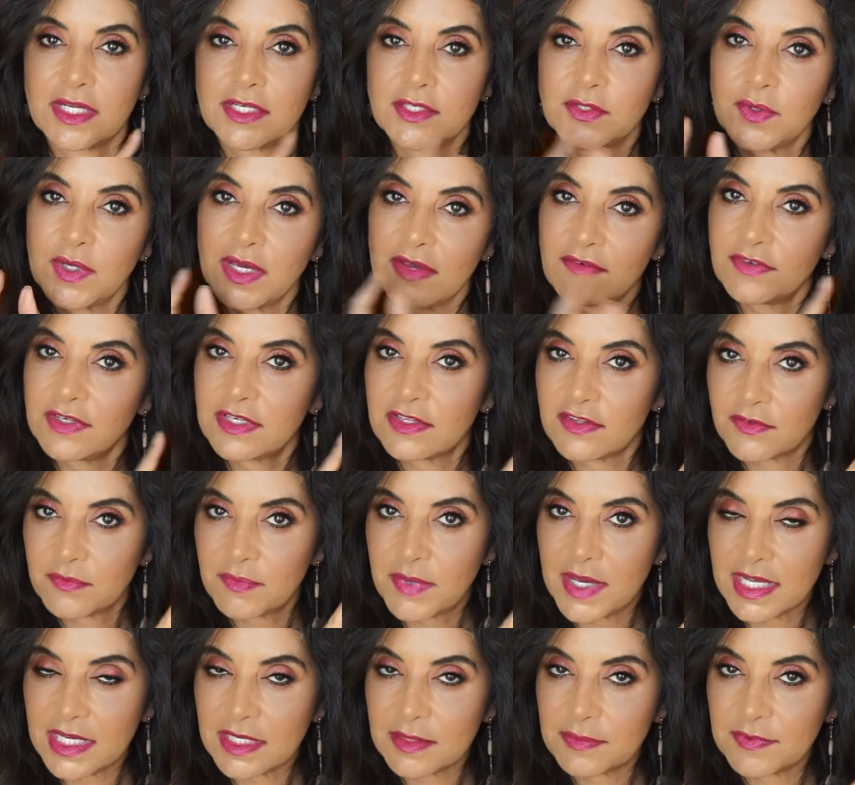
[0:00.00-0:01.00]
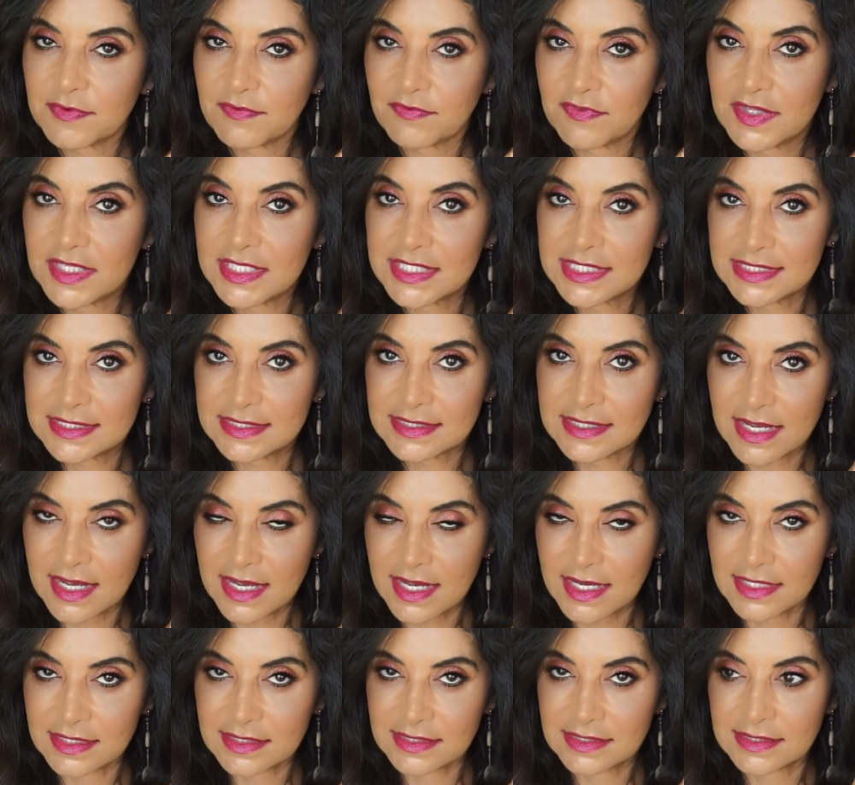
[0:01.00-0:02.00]
I do have another backup of this
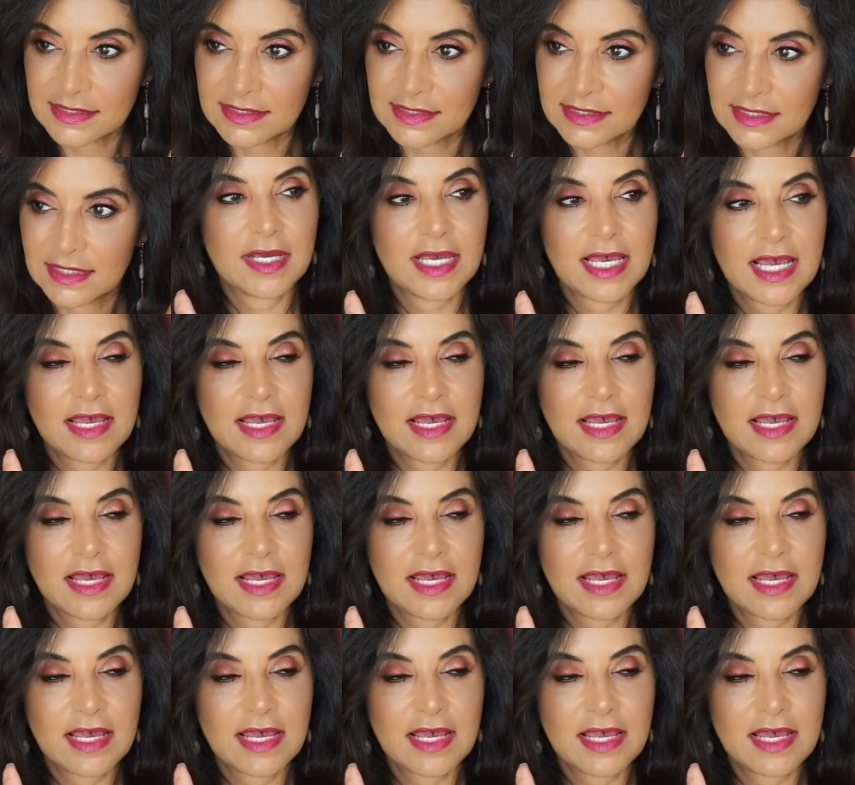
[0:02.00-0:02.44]
size.